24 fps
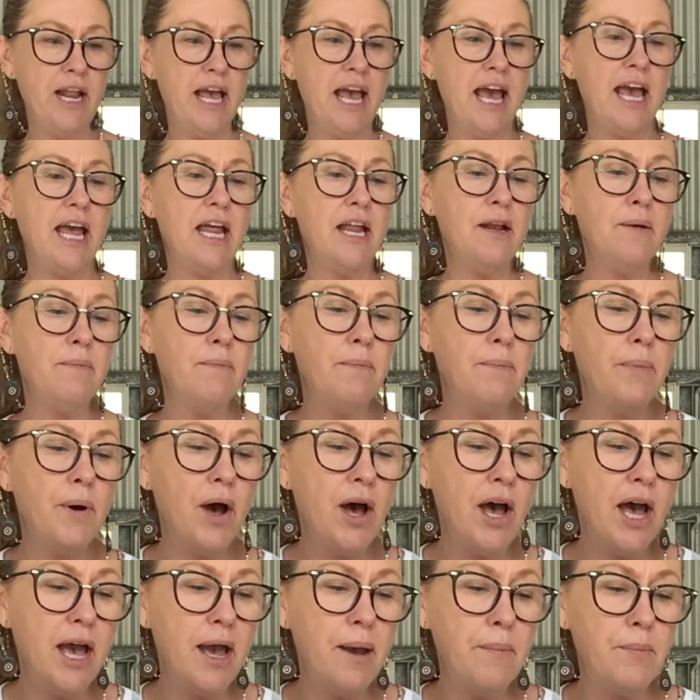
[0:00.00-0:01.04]
and
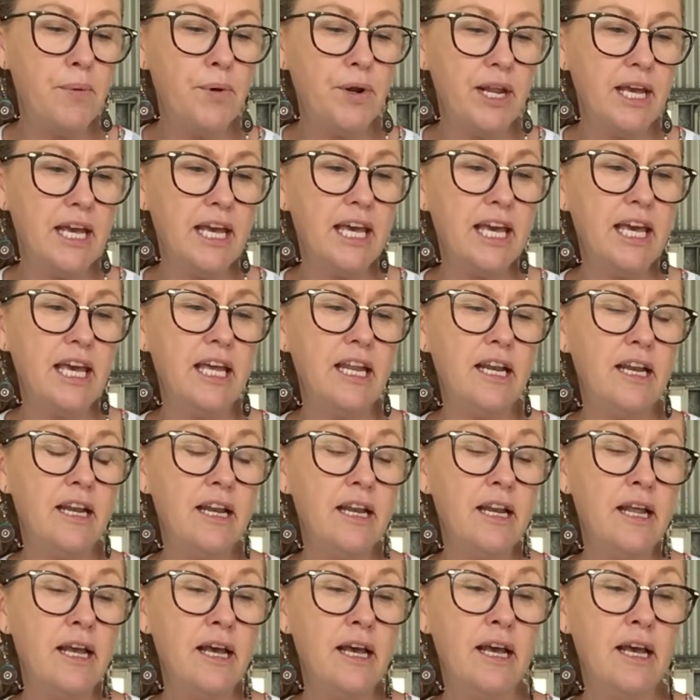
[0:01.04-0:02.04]
by putting in